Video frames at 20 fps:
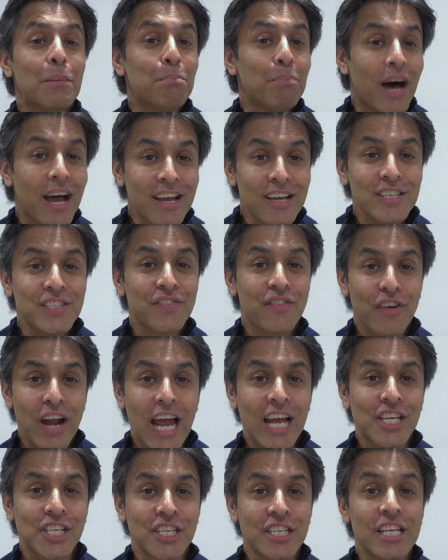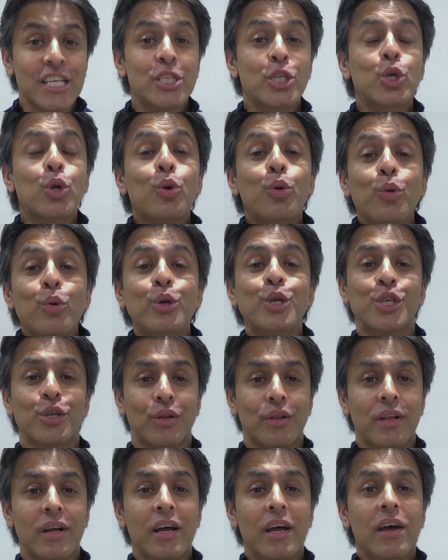a bias for action is
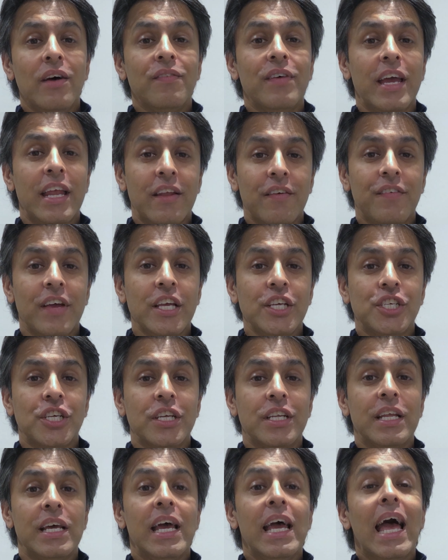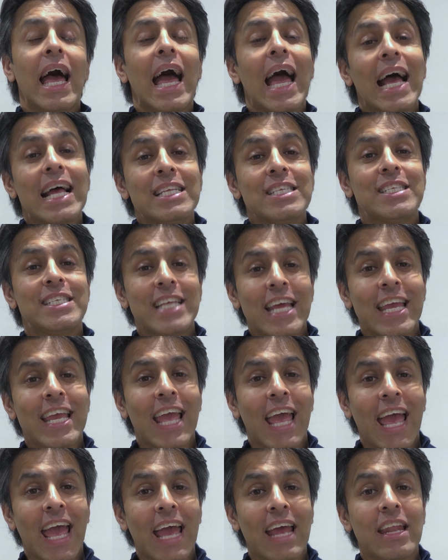crucial for innovation and staying
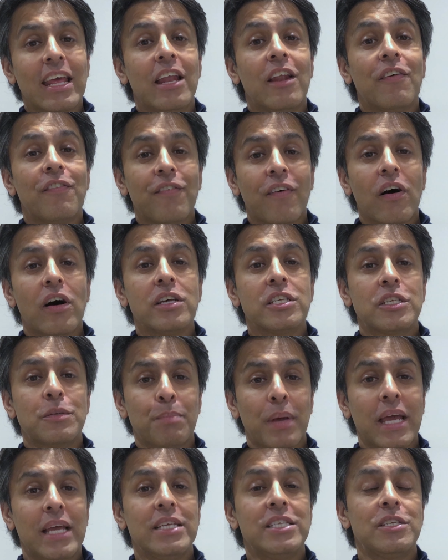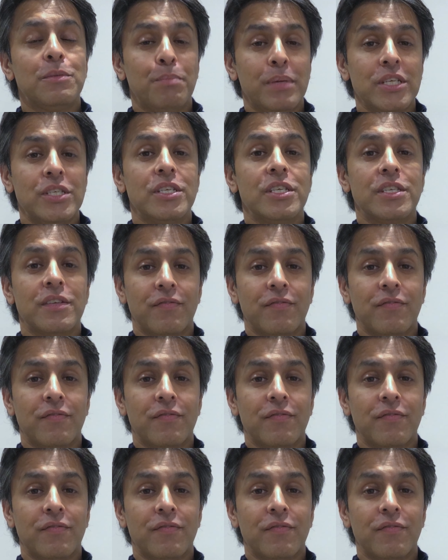ahead in a fast-paced business